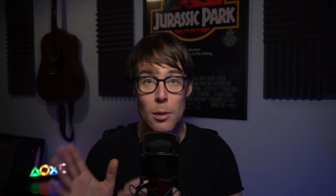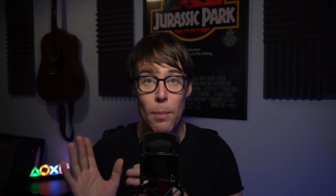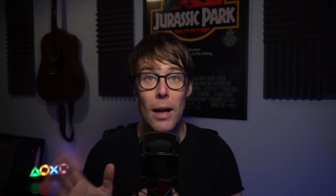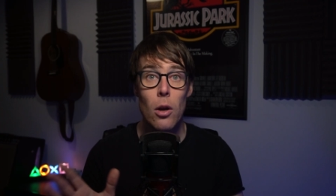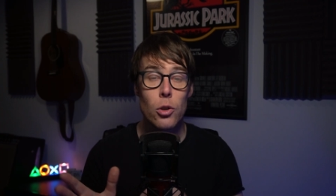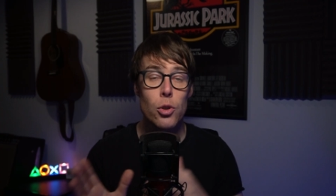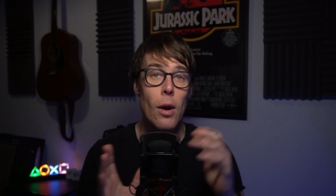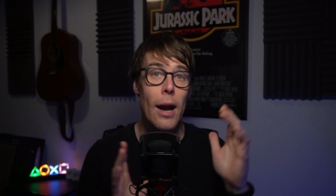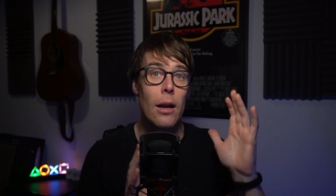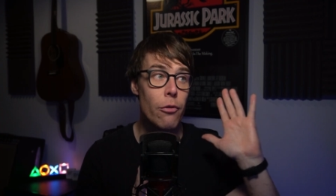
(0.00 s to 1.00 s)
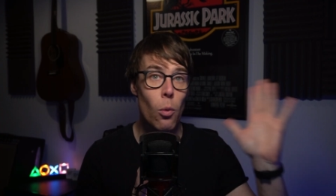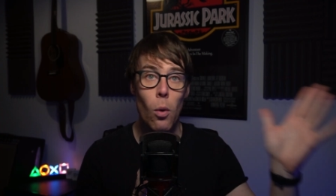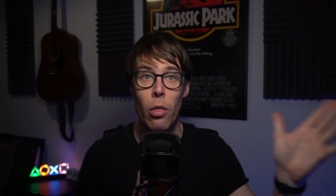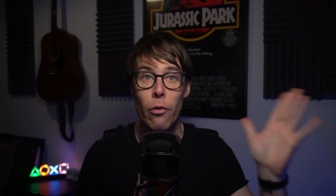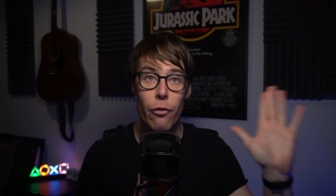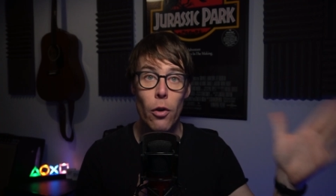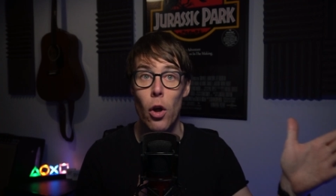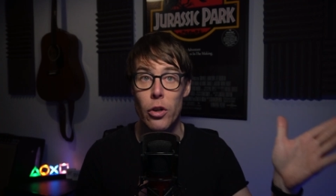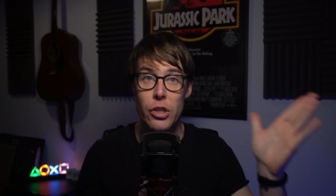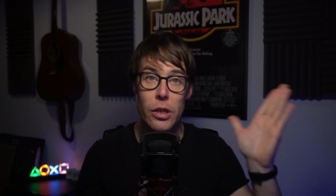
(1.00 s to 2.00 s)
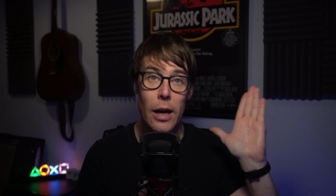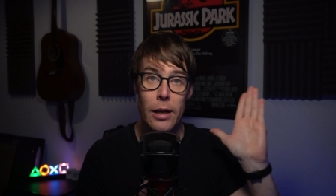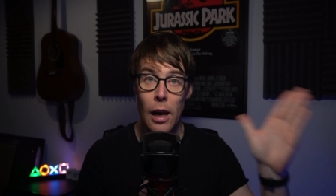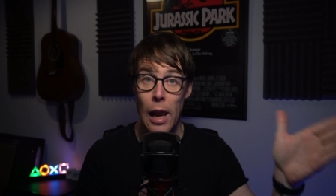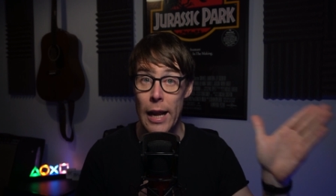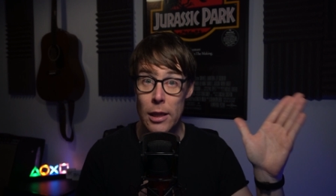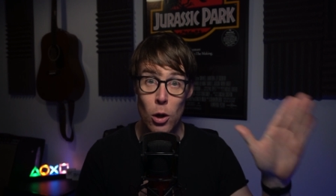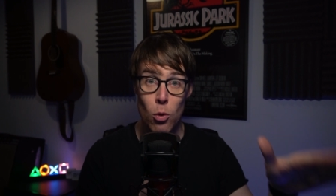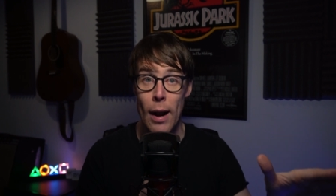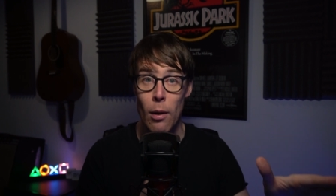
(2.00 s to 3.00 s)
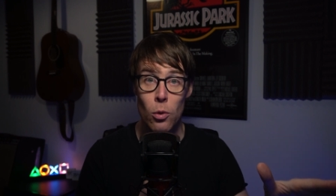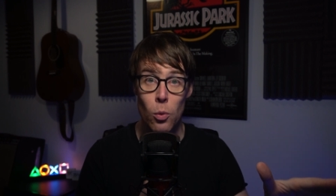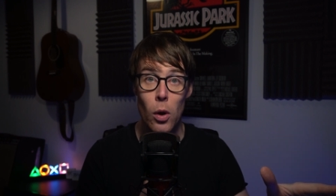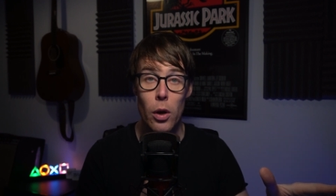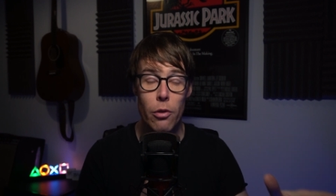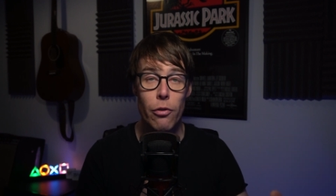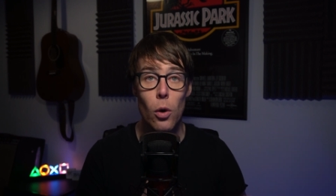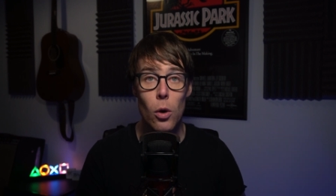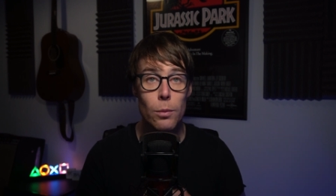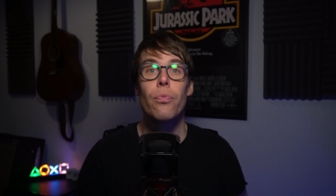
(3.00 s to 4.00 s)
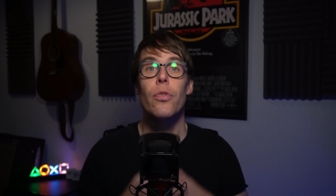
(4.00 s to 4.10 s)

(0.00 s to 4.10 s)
back on track for what the first kind of laid the groundwork for.